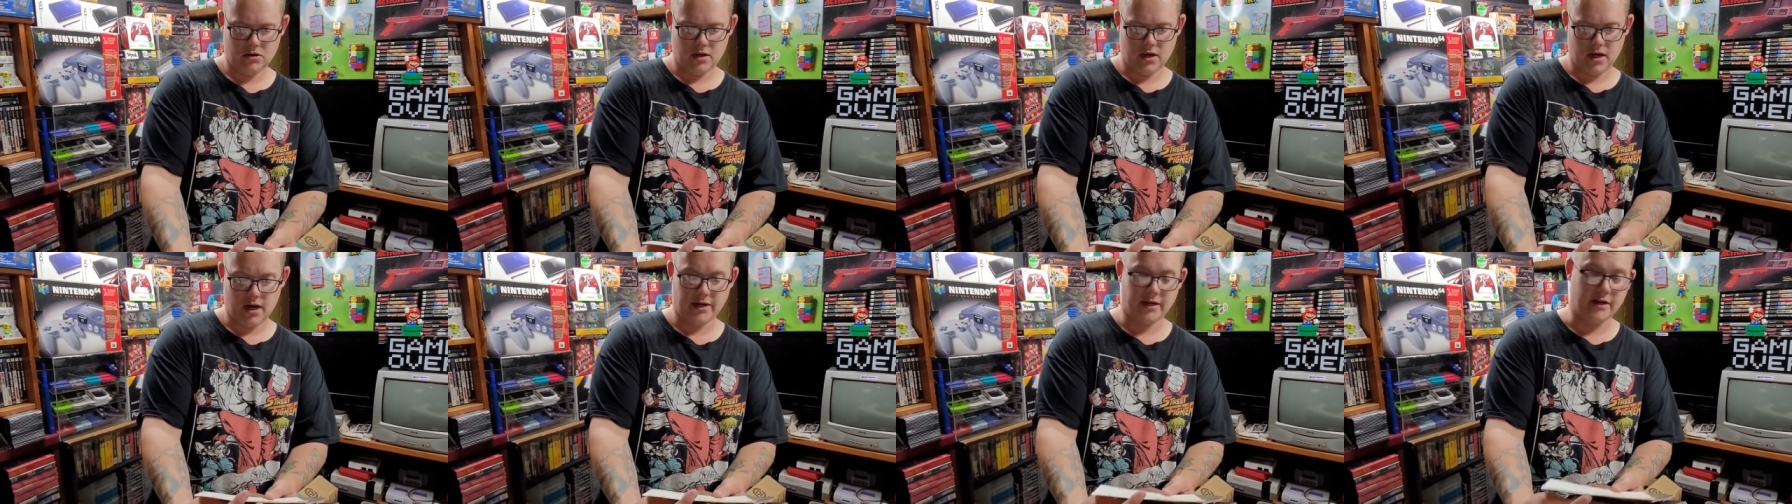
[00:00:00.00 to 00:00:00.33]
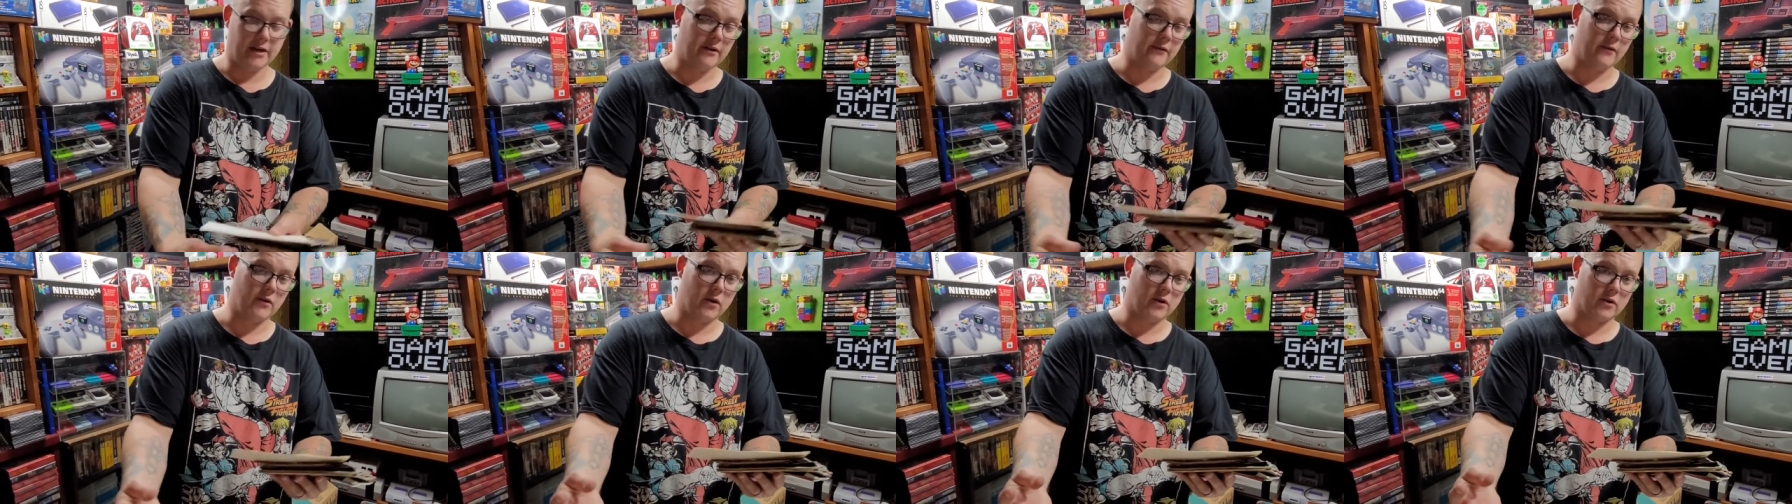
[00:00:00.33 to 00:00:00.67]
I didn't
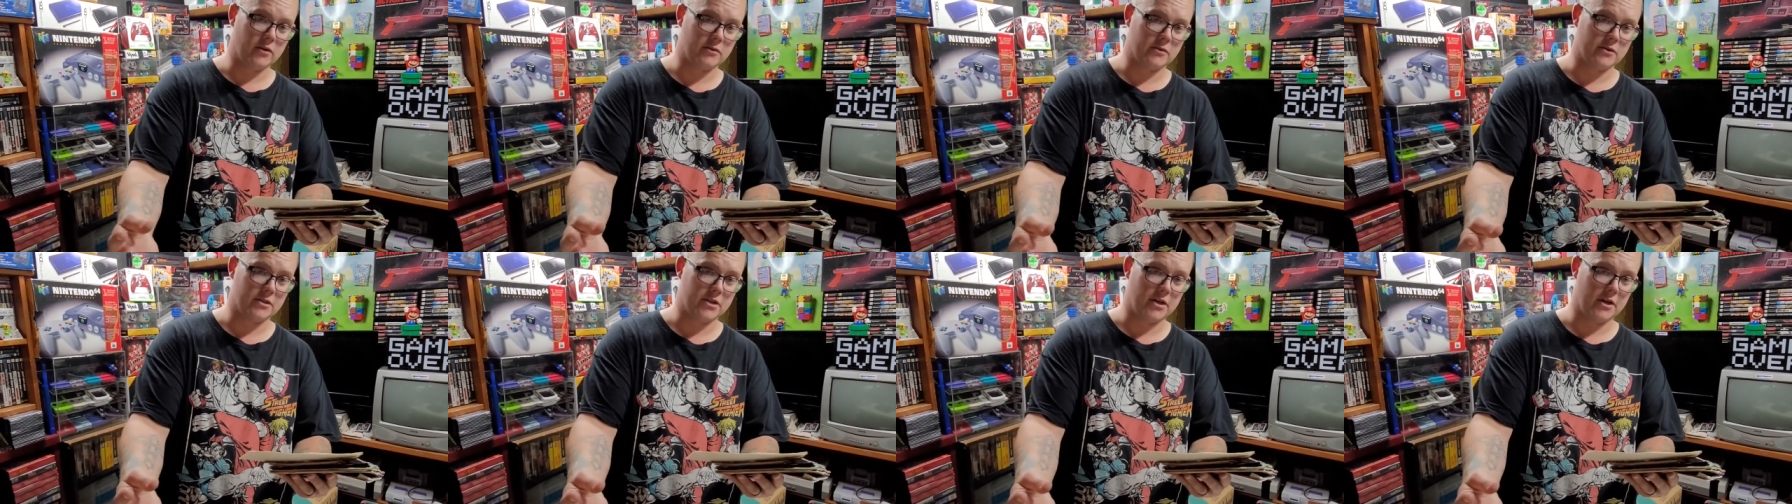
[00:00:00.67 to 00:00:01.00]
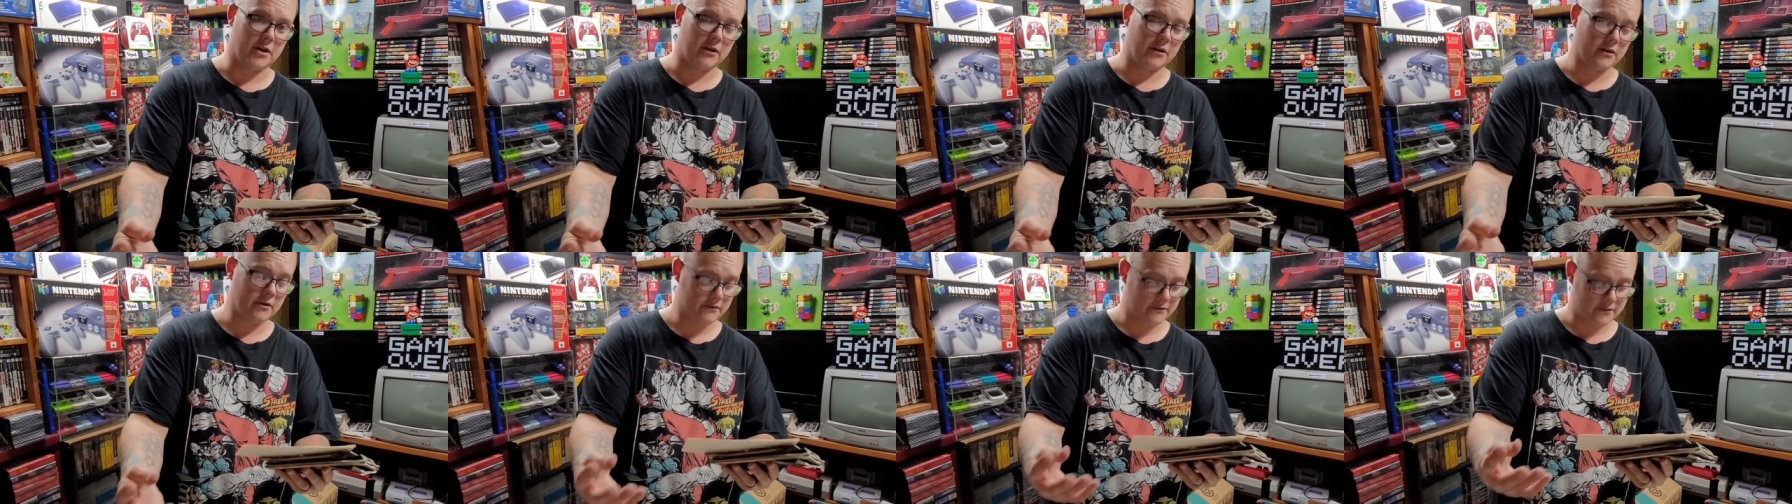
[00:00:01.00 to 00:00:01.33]
even know this was
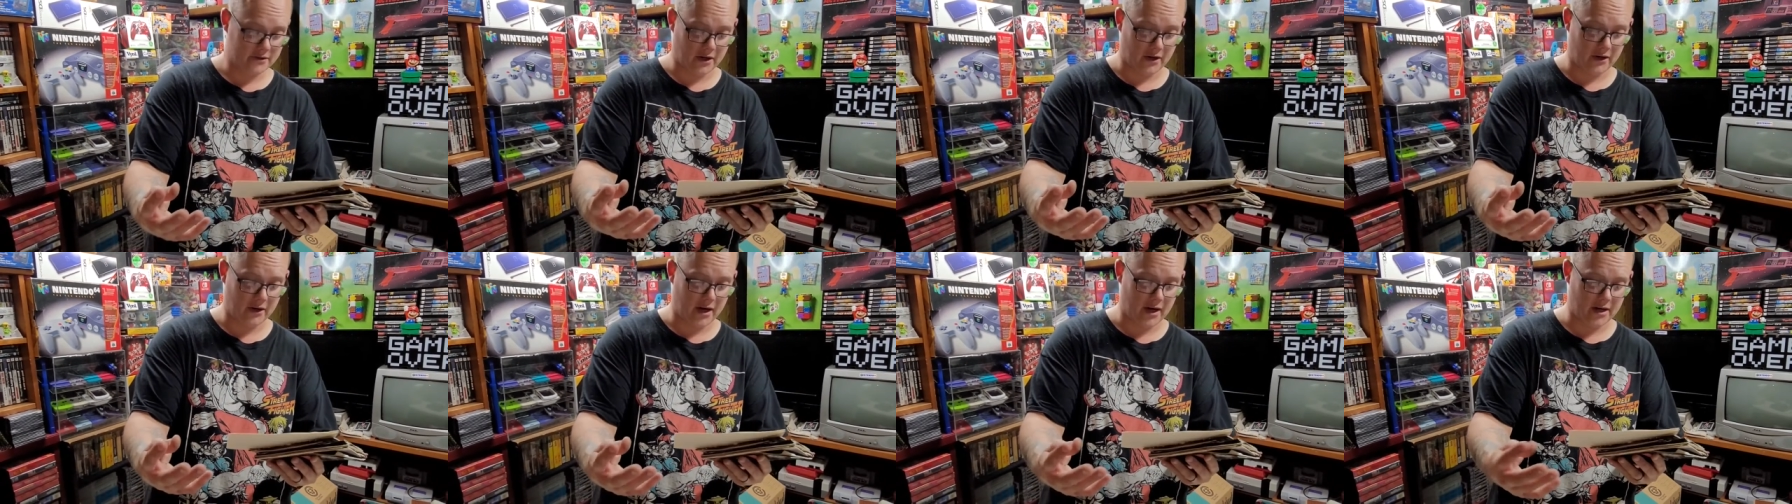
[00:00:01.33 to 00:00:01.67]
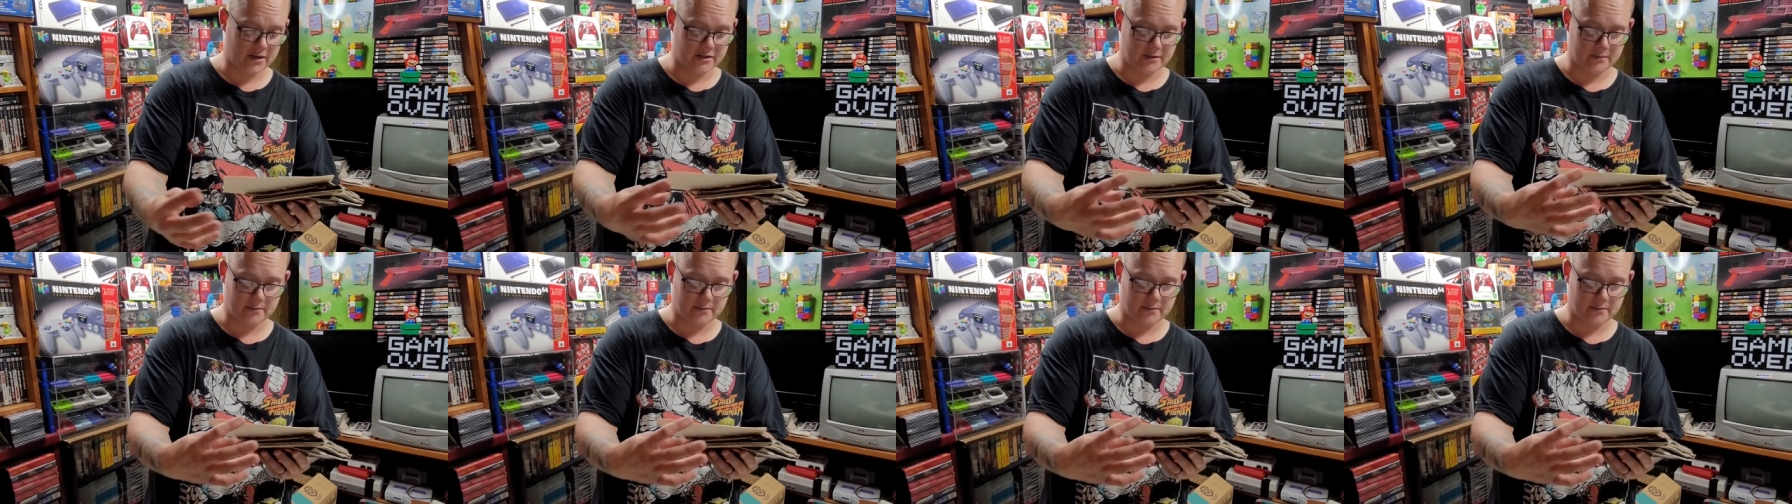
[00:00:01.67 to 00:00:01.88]
here. Sorry guys,